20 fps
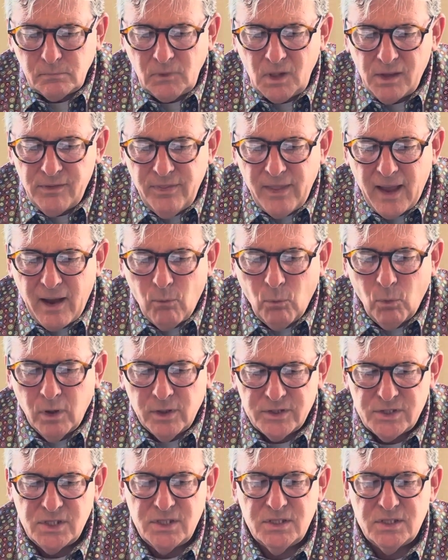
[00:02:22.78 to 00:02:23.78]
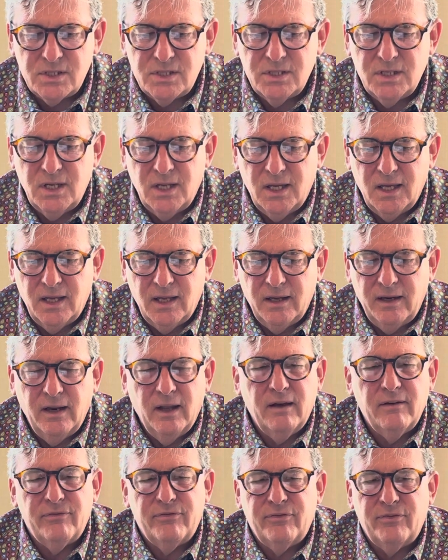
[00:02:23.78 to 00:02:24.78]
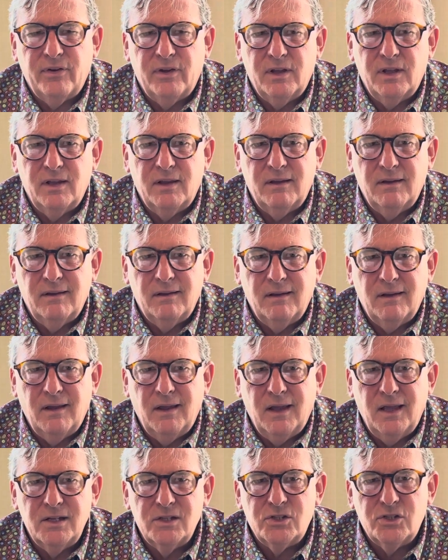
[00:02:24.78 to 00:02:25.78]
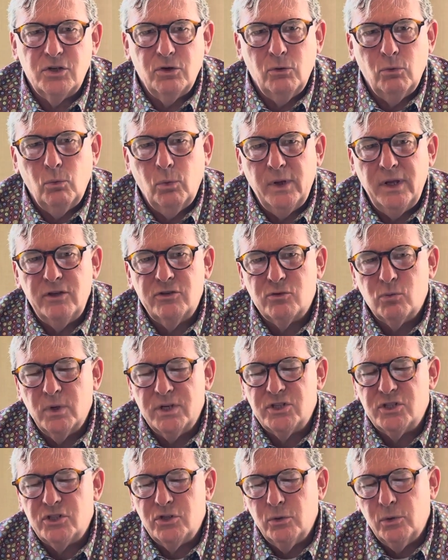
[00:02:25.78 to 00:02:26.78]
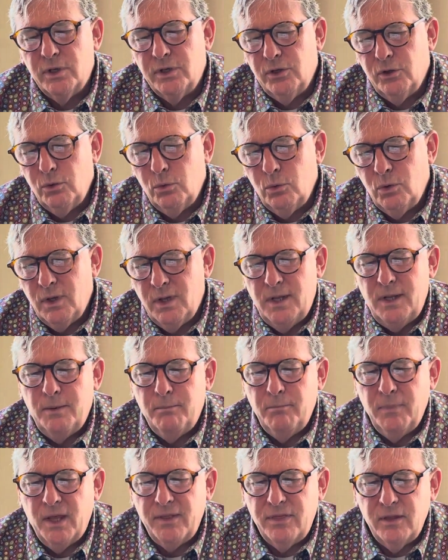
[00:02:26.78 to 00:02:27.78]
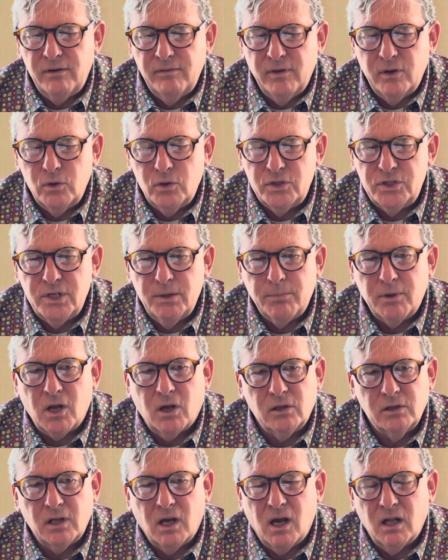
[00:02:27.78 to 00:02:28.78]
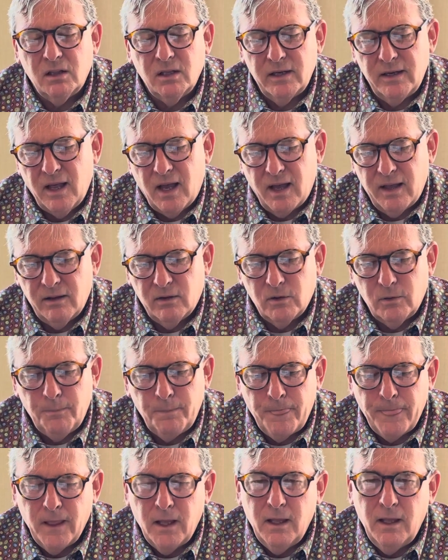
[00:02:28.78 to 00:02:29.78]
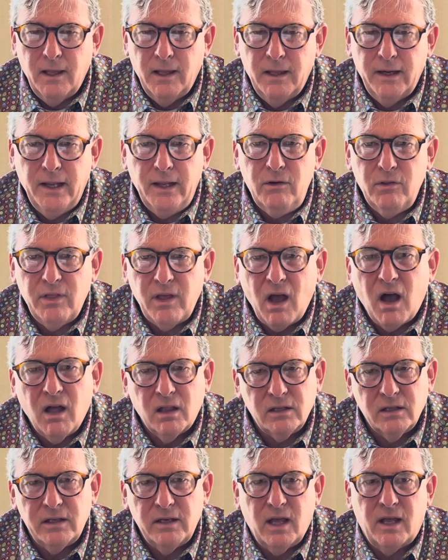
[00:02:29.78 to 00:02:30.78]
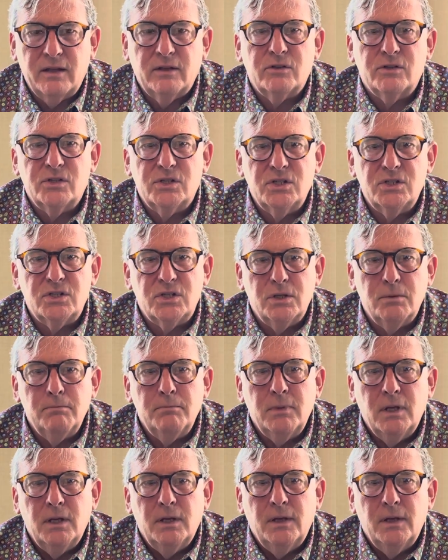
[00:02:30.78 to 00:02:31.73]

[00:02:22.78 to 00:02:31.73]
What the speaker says: that wasn't enough, and so we switched to a new method of ownership called allodial. And under the allodial system,